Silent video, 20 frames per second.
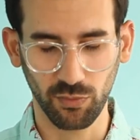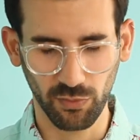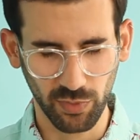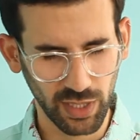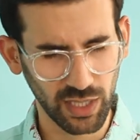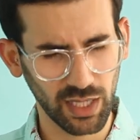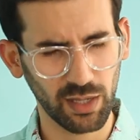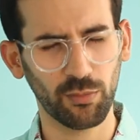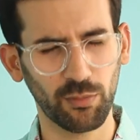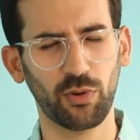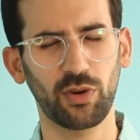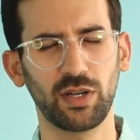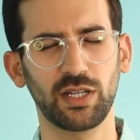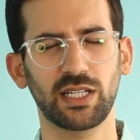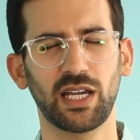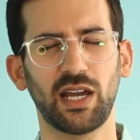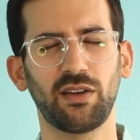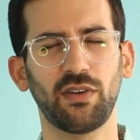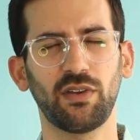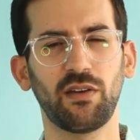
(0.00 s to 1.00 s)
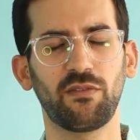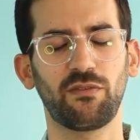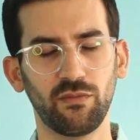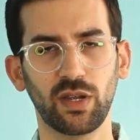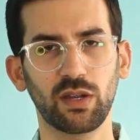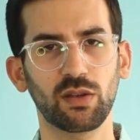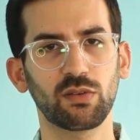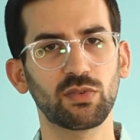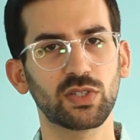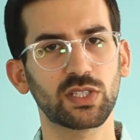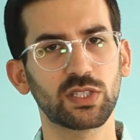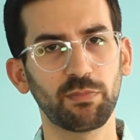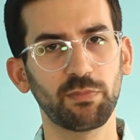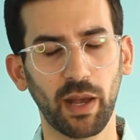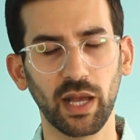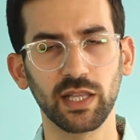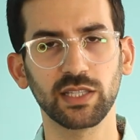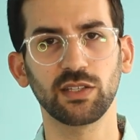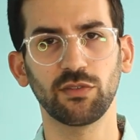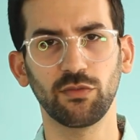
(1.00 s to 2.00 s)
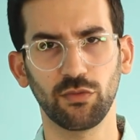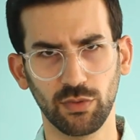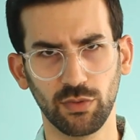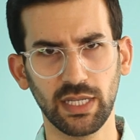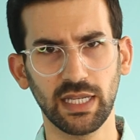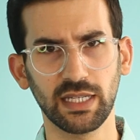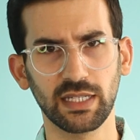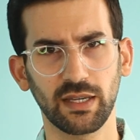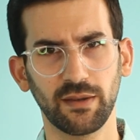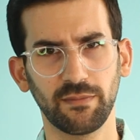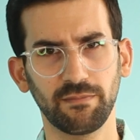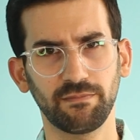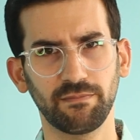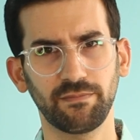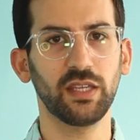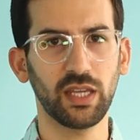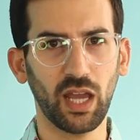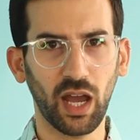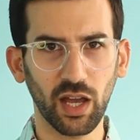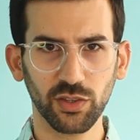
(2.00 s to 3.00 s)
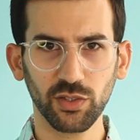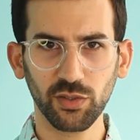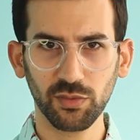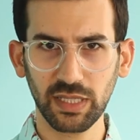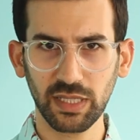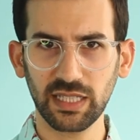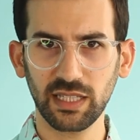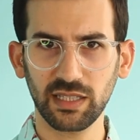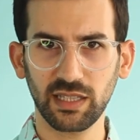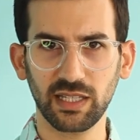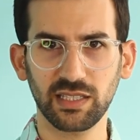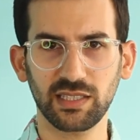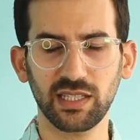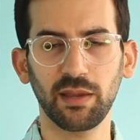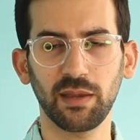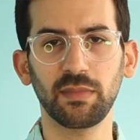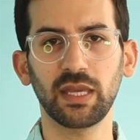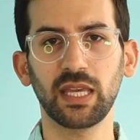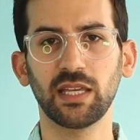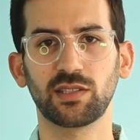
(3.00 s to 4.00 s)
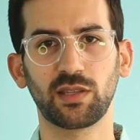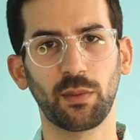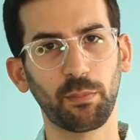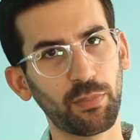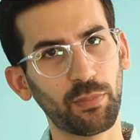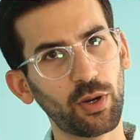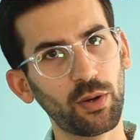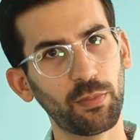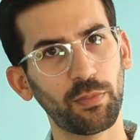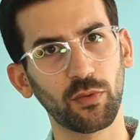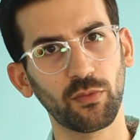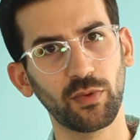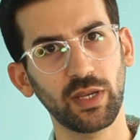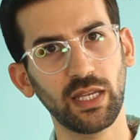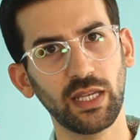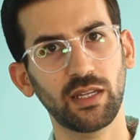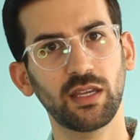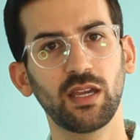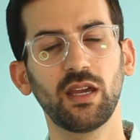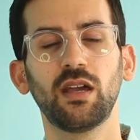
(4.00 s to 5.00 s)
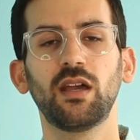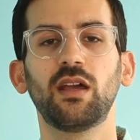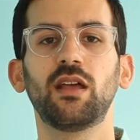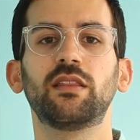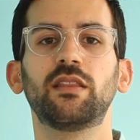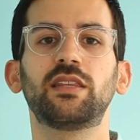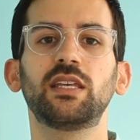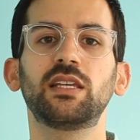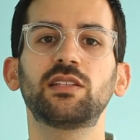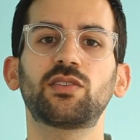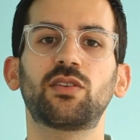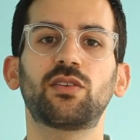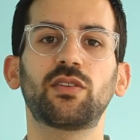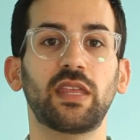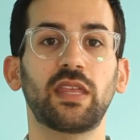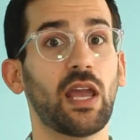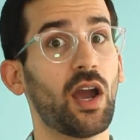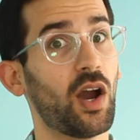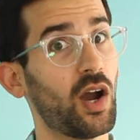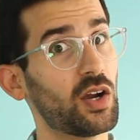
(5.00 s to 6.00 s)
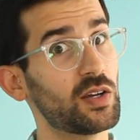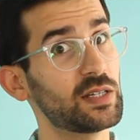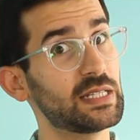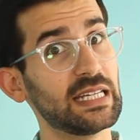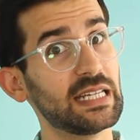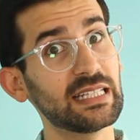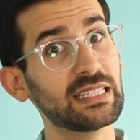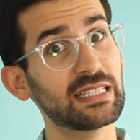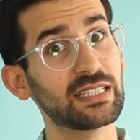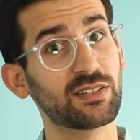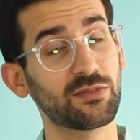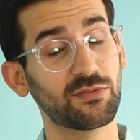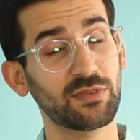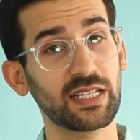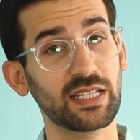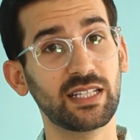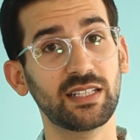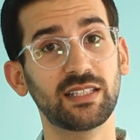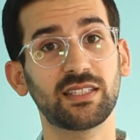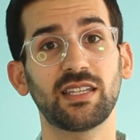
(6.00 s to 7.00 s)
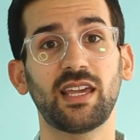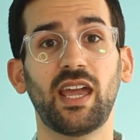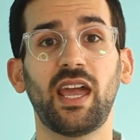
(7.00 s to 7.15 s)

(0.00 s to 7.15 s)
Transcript: really important to have a very responsive reed. The other reed that they sent me is the purple reed. These are the artist reeds